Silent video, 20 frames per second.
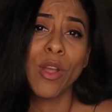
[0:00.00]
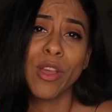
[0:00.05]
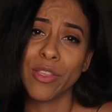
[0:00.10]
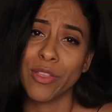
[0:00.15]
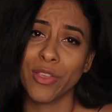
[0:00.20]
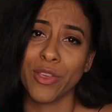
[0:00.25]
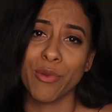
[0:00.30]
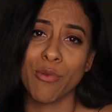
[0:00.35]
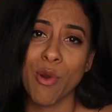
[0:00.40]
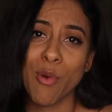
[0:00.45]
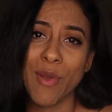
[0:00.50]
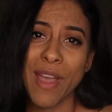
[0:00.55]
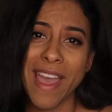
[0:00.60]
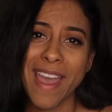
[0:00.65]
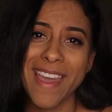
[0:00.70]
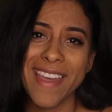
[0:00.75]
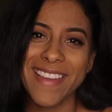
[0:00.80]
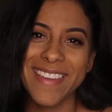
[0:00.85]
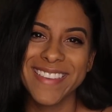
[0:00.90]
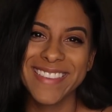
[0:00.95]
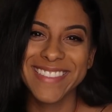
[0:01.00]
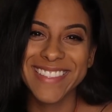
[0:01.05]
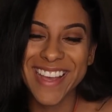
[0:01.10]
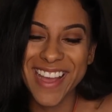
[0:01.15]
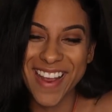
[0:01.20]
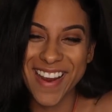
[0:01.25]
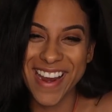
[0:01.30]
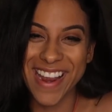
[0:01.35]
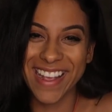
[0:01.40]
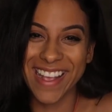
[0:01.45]
with you, okay?
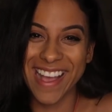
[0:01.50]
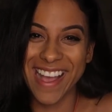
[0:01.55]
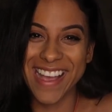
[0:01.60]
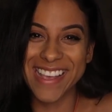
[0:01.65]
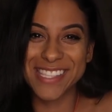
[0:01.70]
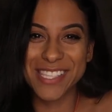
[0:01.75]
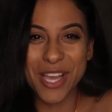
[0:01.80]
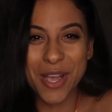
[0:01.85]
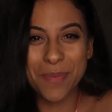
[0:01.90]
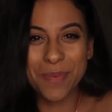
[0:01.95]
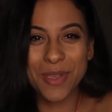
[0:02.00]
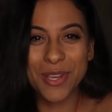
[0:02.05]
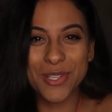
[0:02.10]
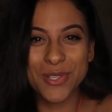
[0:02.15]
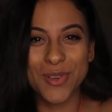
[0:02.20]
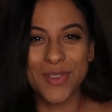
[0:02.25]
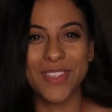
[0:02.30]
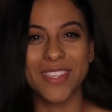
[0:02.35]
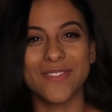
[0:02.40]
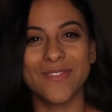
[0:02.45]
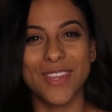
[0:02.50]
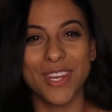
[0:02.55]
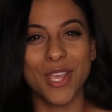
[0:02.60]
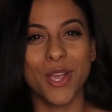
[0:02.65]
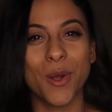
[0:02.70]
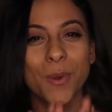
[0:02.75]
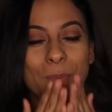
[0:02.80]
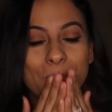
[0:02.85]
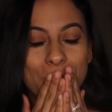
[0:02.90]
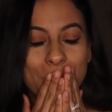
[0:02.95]
Alright guys, I hope you enjoyed this
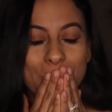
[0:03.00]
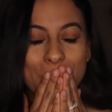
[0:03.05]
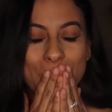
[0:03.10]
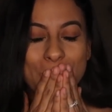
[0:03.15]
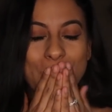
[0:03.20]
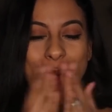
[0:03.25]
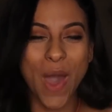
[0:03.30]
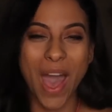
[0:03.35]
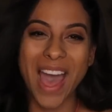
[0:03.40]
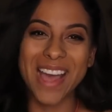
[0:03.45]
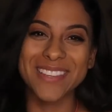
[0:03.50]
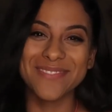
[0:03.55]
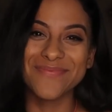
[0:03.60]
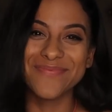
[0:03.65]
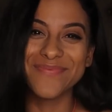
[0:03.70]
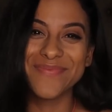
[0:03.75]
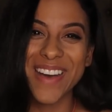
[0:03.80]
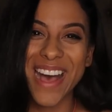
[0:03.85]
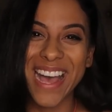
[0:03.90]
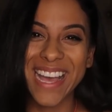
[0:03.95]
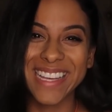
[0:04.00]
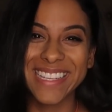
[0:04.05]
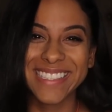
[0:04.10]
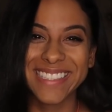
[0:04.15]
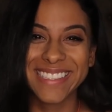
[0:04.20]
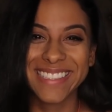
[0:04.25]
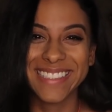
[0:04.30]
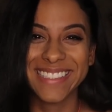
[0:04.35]
video. Mwah. Bye.